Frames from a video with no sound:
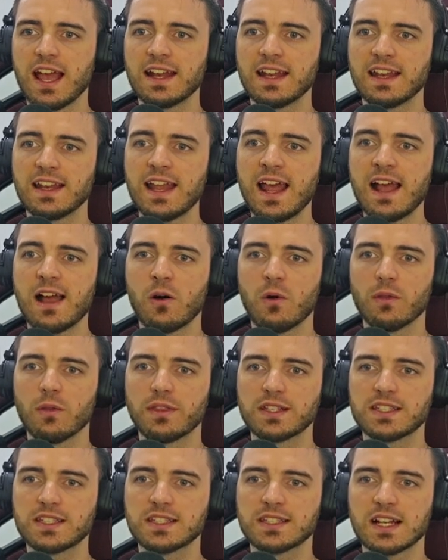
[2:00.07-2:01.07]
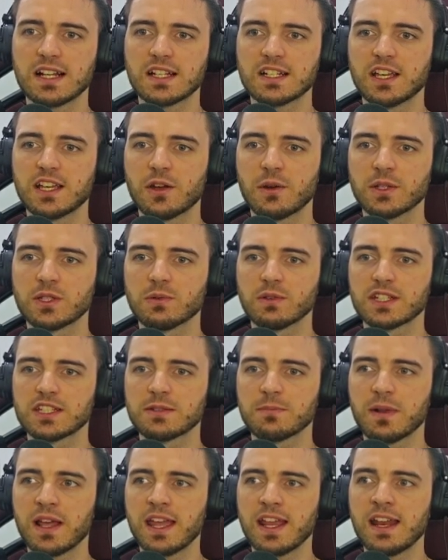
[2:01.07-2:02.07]
And now this is actually going to
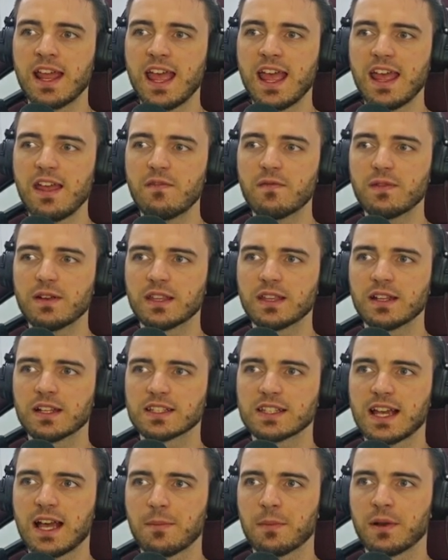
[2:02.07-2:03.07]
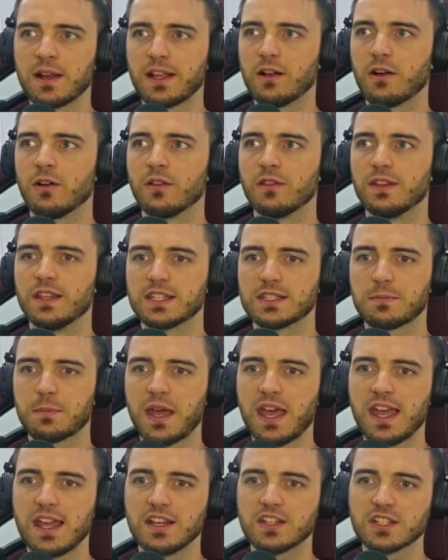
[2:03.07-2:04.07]
explain everything that's happening on this
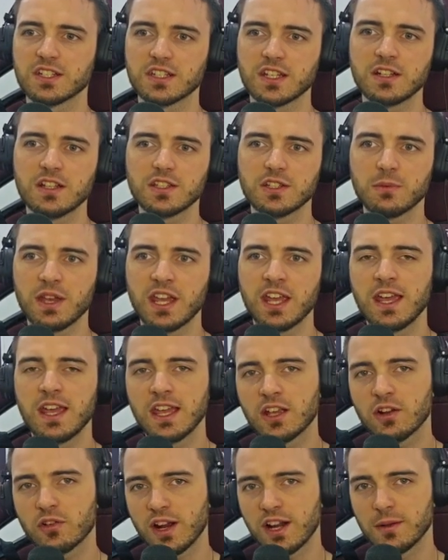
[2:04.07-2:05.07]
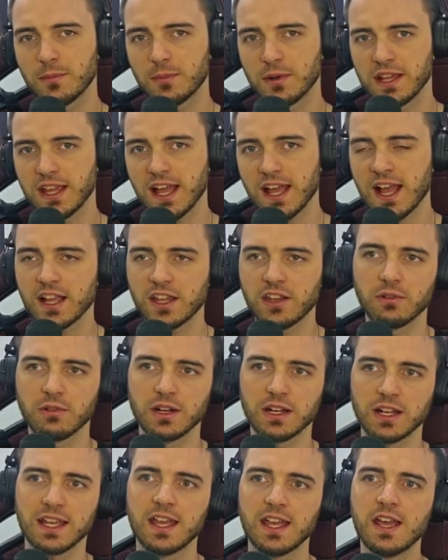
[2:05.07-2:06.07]
page. It's going to do it incredibly
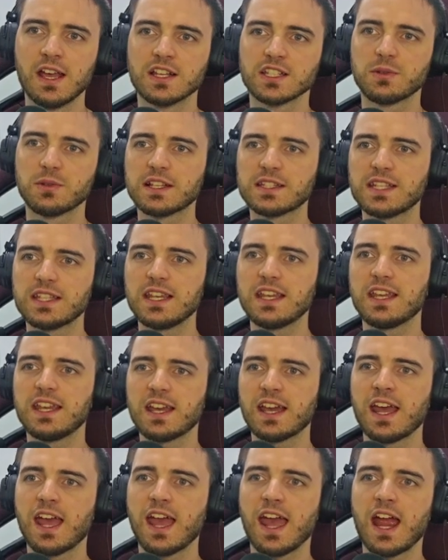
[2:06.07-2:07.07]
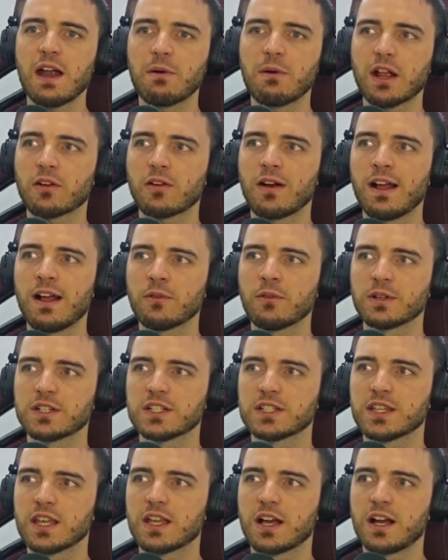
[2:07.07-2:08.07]
accurately. So we can see here, Eric Crown, which
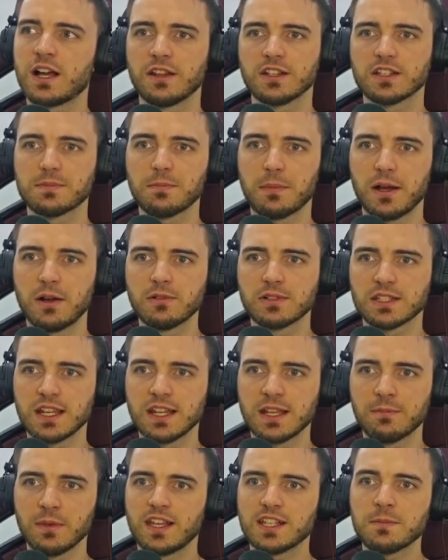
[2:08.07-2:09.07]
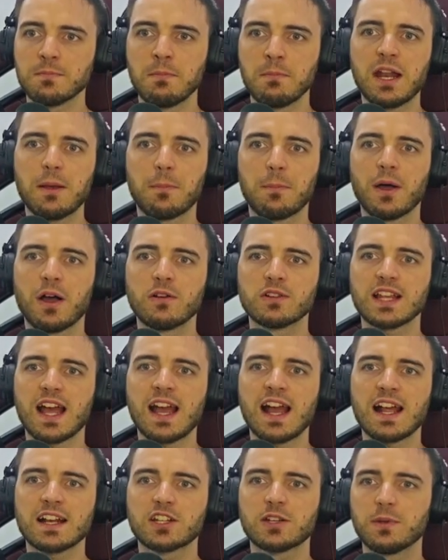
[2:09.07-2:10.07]
is the guy that's posting, is made a post
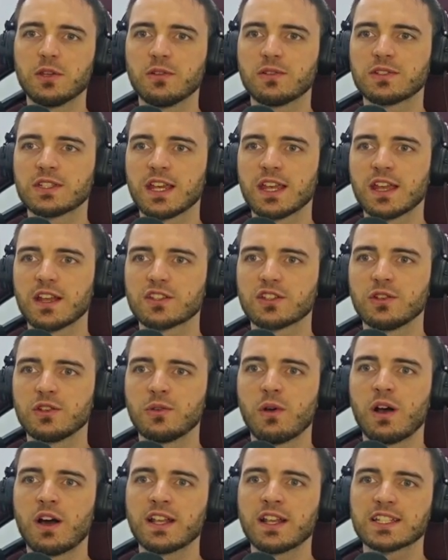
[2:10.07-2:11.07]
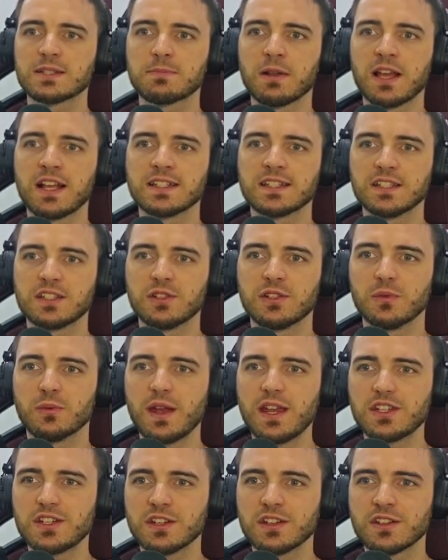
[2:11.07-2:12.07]
attributing to unexplained
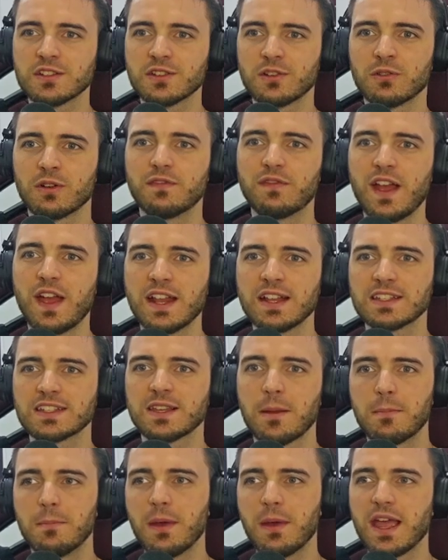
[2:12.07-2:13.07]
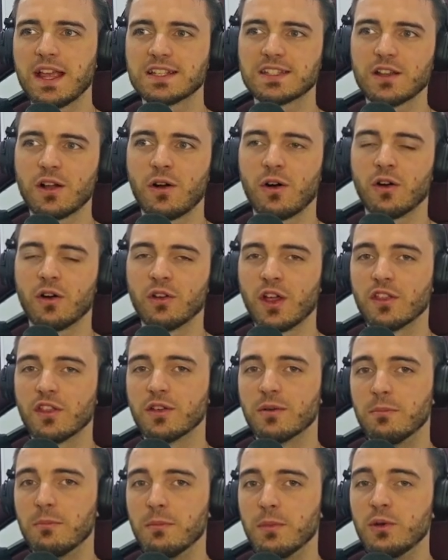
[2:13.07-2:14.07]
situations or events based on
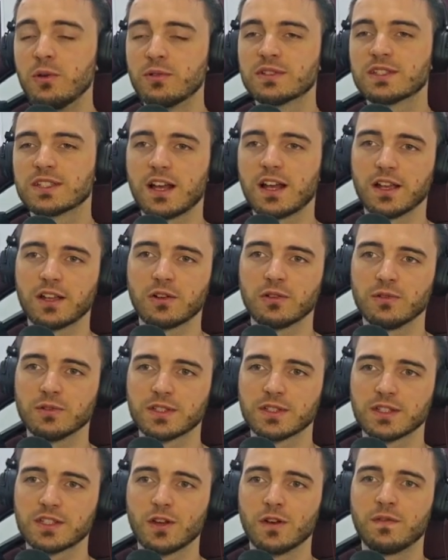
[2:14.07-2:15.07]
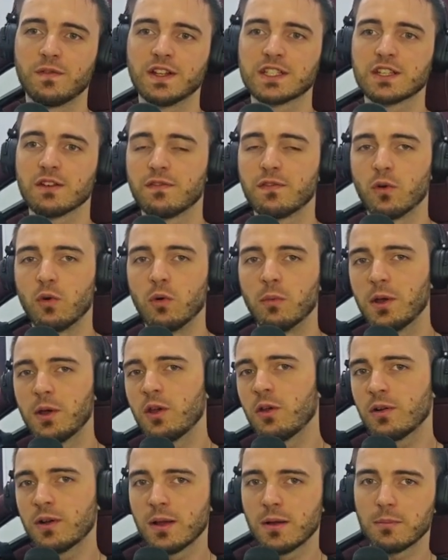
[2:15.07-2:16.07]
the moon cycles. So if it's a full
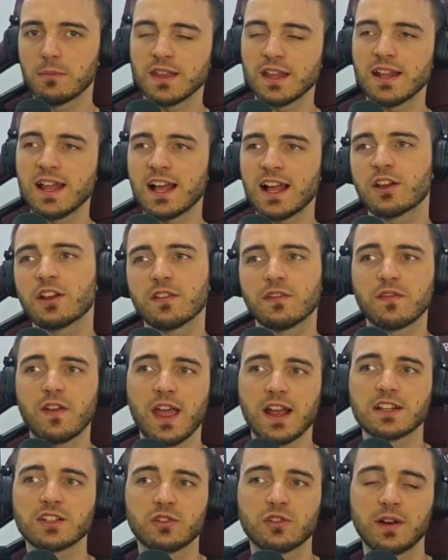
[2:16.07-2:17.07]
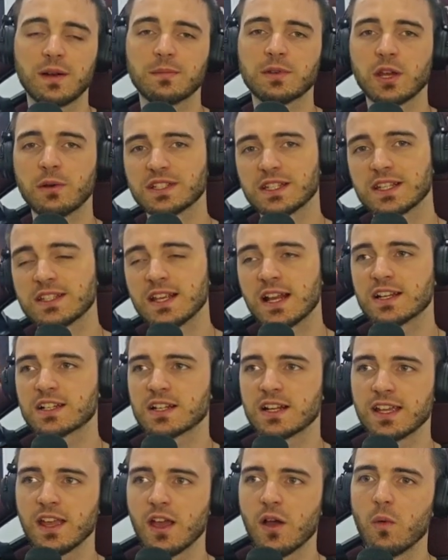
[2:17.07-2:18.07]
moon, then that could affect crypto, is
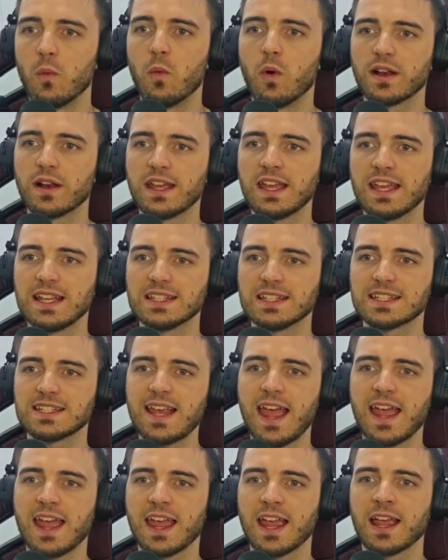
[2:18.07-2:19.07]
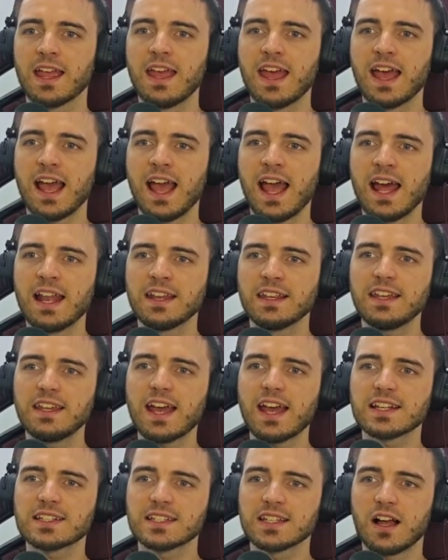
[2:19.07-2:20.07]
essentially what he's saying. And
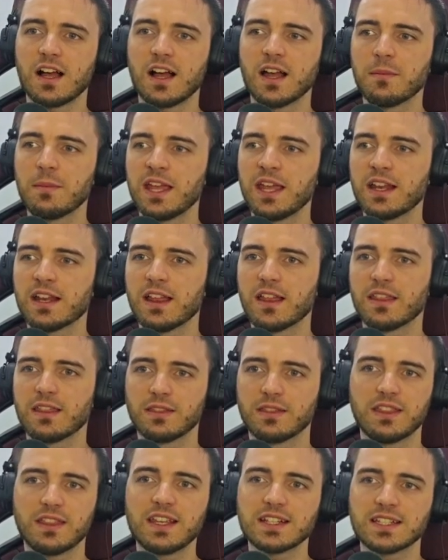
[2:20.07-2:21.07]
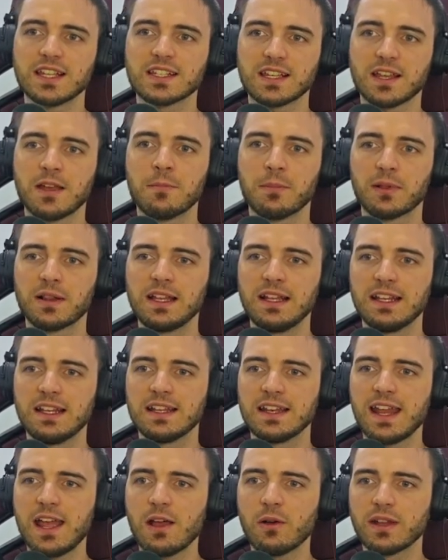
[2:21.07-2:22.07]
yes, I mean, this has
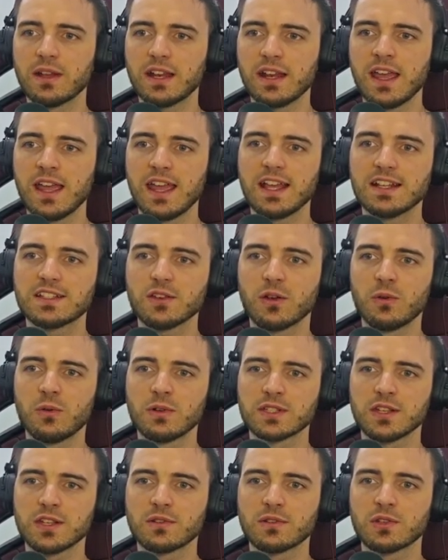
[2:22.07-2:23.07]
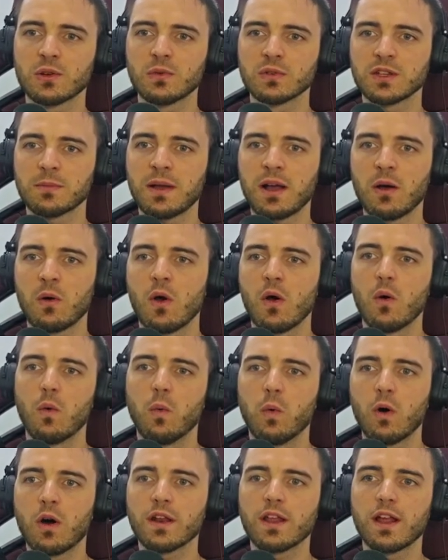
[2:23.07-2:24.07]
completely nailed it. It's also talked about
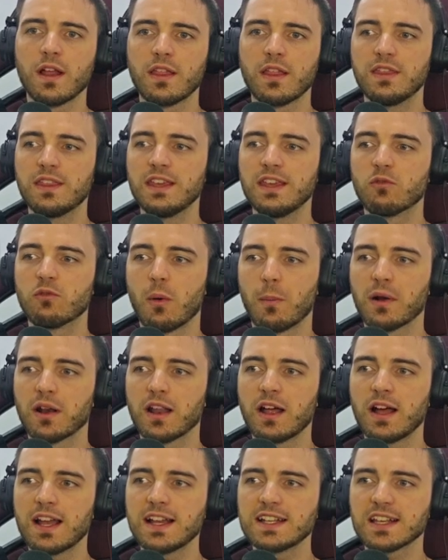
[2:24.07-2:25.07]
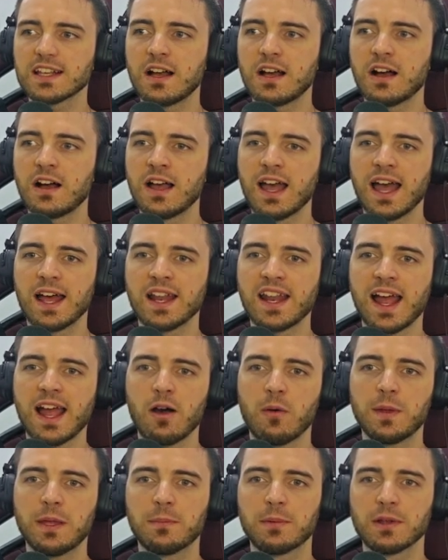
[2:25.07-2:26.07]
what the replies are and
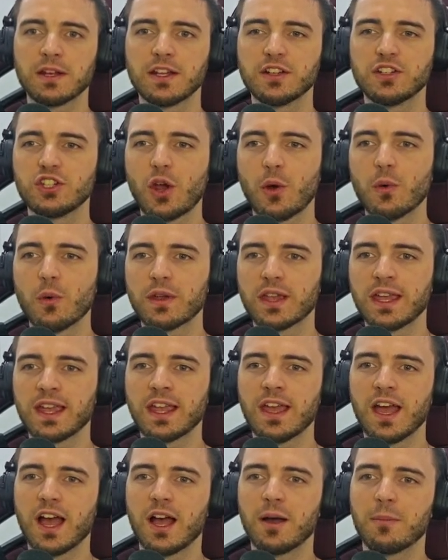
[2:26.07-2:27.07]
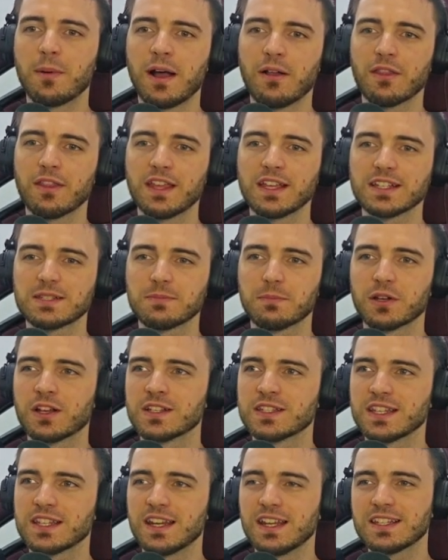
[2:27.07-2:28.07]
how people are joking about this
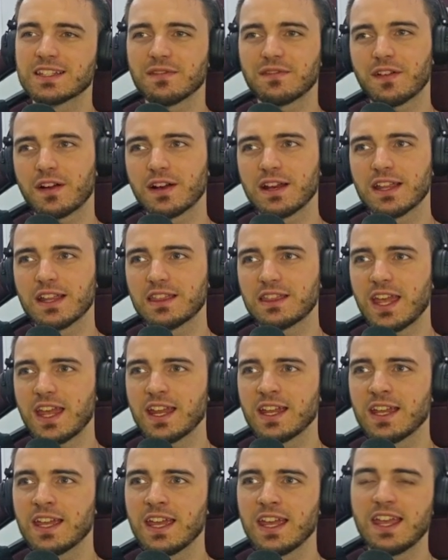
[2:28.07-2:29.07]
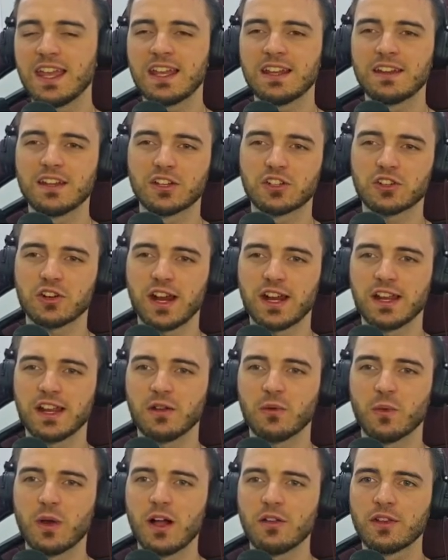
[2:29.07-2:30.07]
because it is a funny thing in the
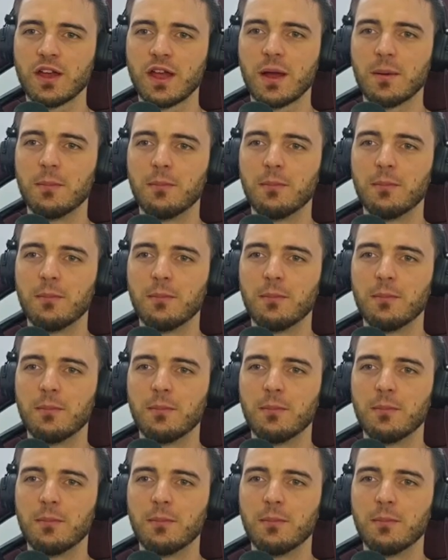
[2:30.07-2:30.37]
trading world.